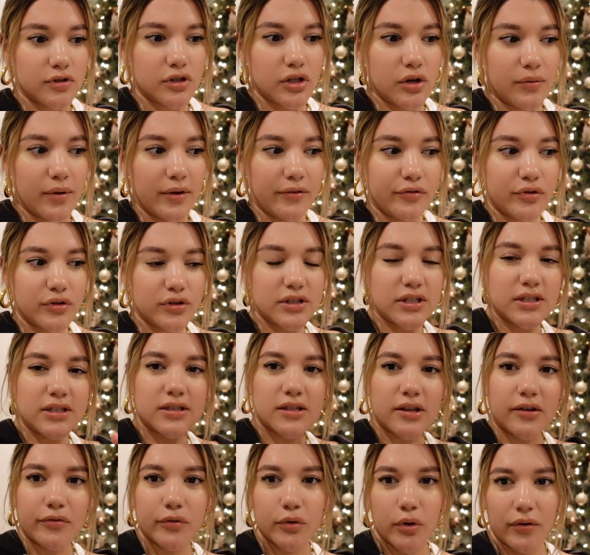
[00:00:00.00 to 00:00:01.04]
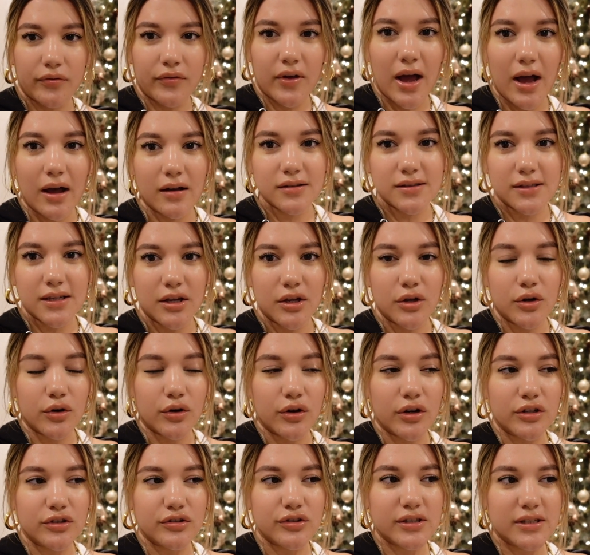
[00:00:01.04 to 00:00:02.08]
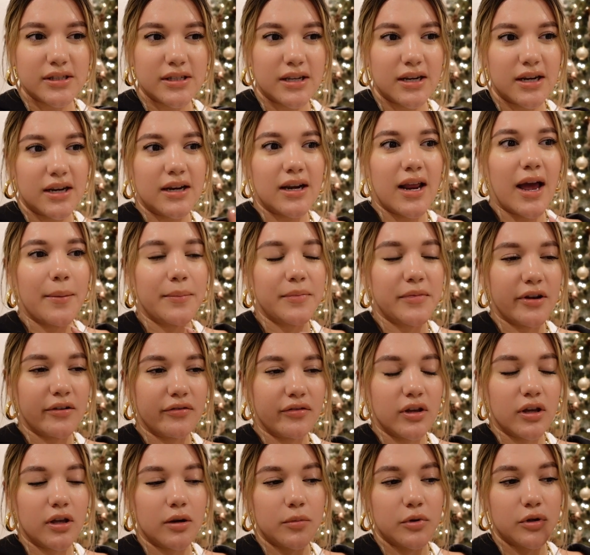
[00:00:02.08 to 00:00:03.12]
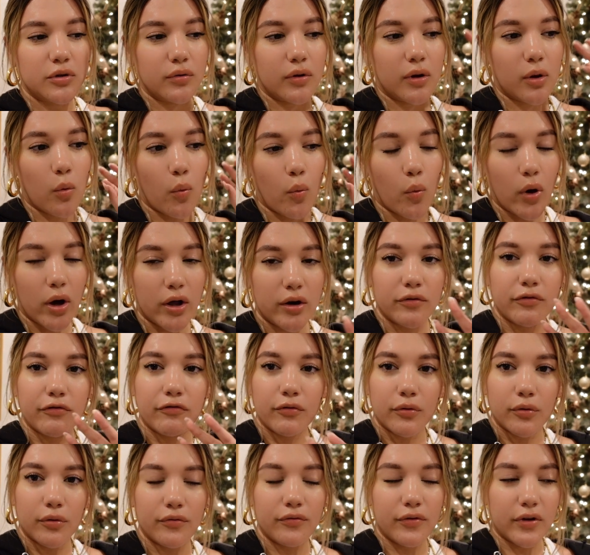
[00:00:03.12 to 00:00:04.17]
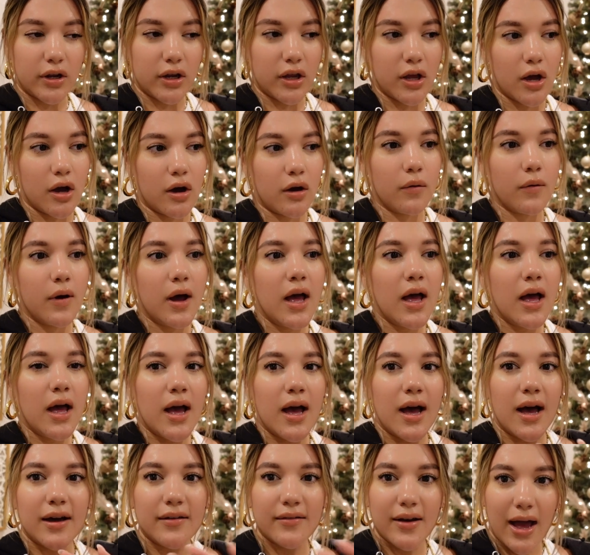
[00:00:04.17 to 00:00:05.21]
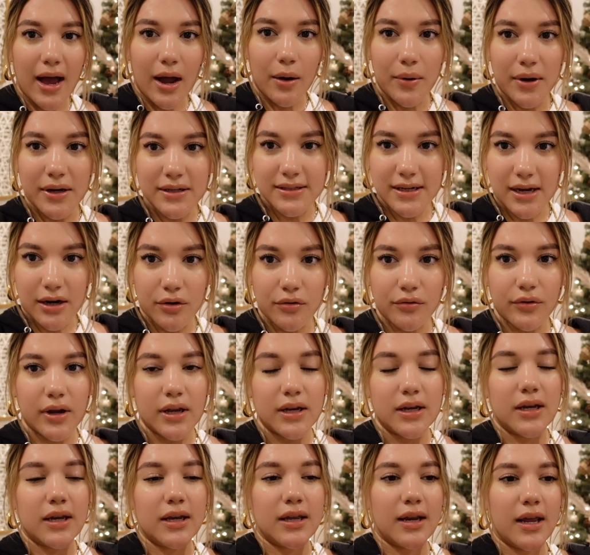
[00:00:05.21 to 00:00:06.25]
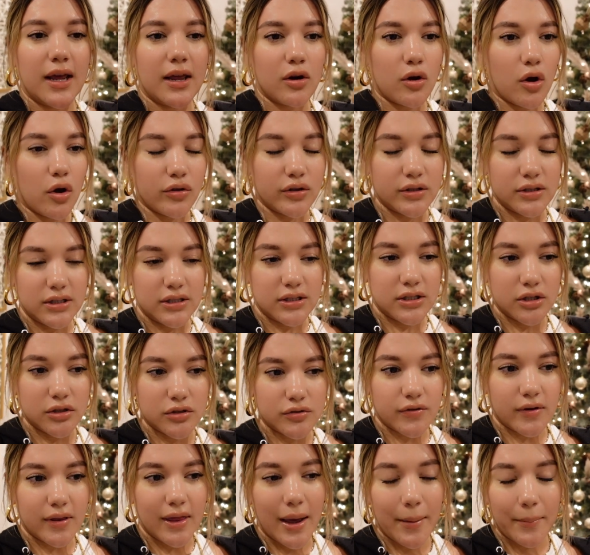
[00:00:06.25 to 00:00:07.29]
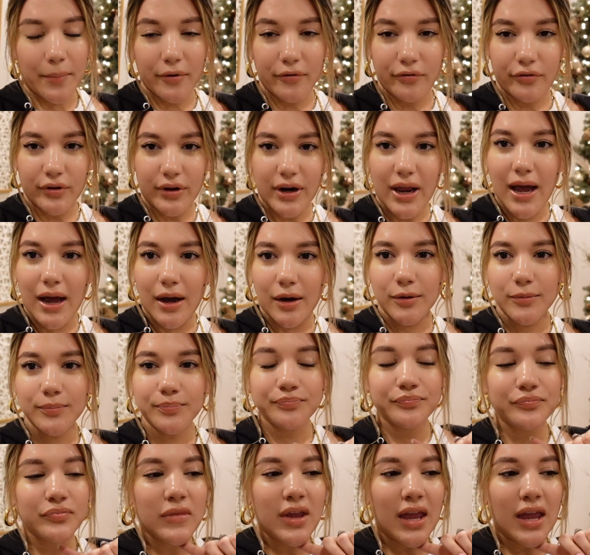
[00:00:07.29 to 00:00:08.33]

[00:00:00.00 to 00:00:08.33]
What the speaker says: So if you see stuff throughout the house that you're interested in, I'm definitely going to be doing one full video of how I decorated and all the details for that. But for now,